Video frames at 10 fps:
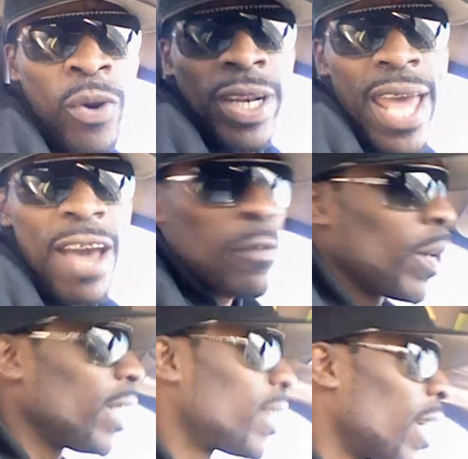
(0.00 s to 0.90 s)
more than
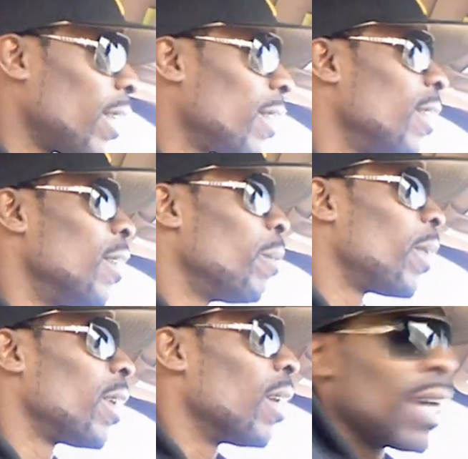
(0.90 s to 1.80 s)
halfway done.
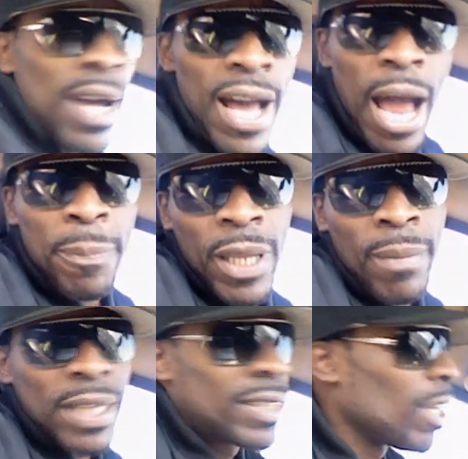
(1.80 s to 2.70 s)
But I play
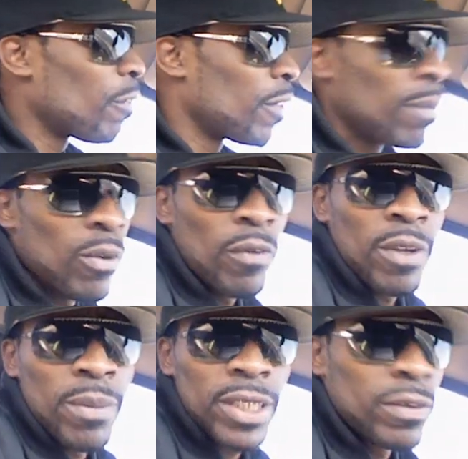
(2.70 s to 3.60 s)
myself in the
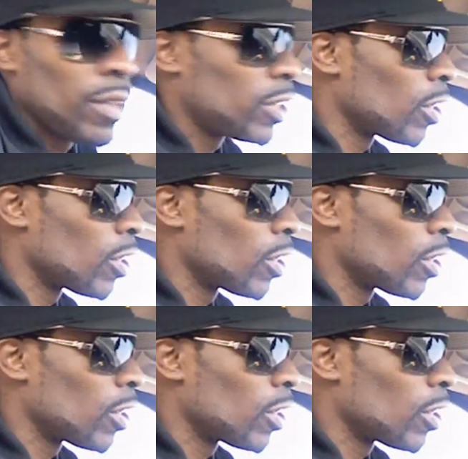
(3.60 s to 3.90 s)
movie Mr. B.